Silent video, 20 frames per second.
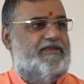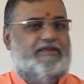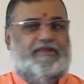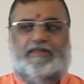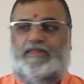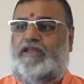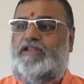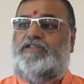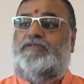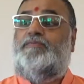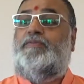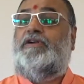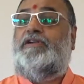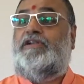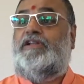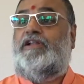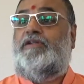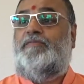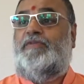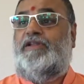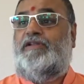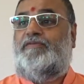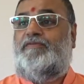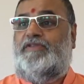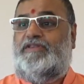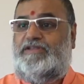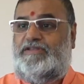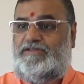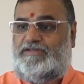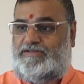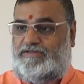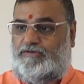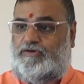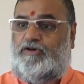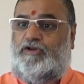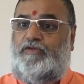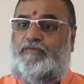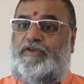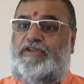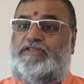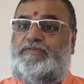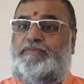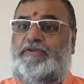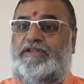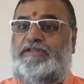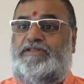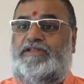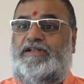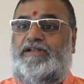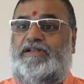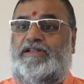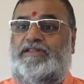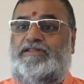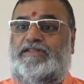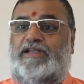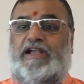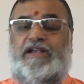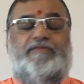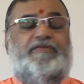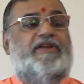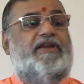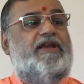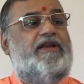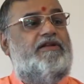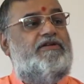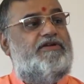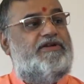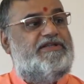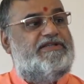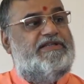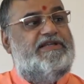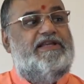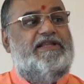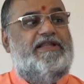there is buttermilk which is always present inside, we cannot see